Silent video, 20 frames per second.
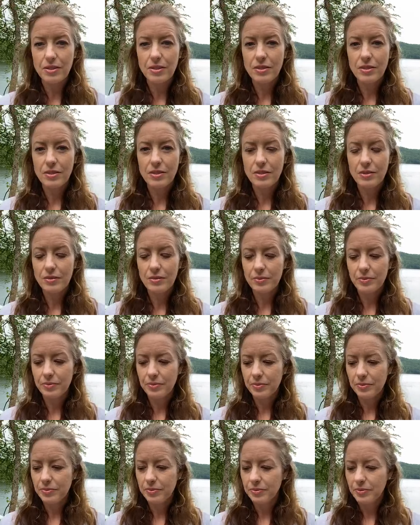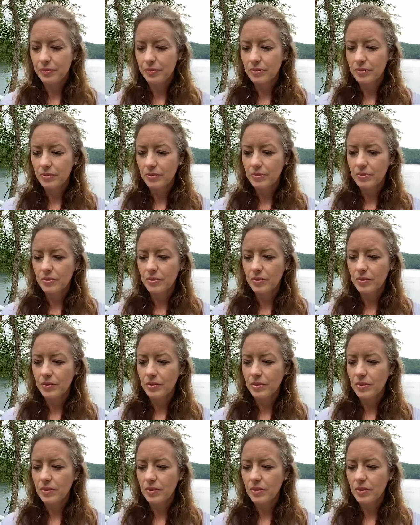
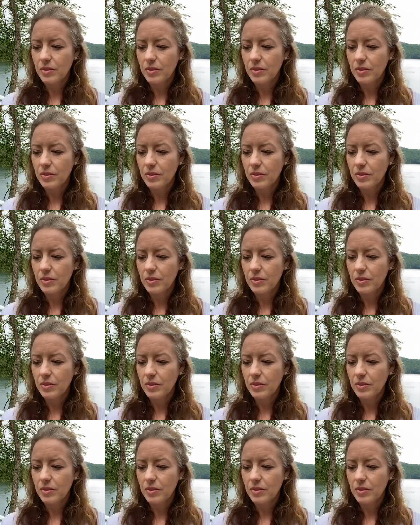(no one is talking)